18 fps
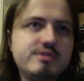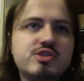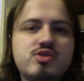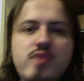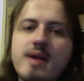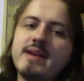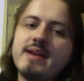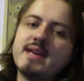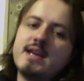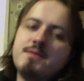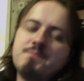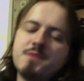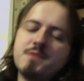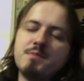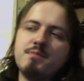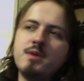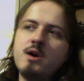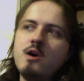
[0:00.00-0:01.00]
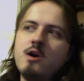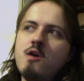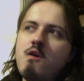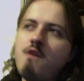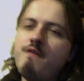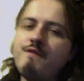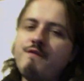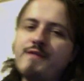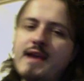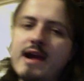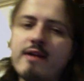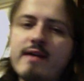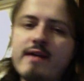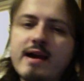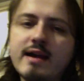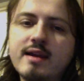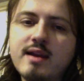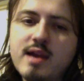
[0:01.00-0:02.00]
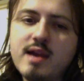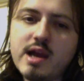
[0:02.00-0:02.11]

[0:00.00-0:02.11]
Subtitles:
trying to keep them off of Karak.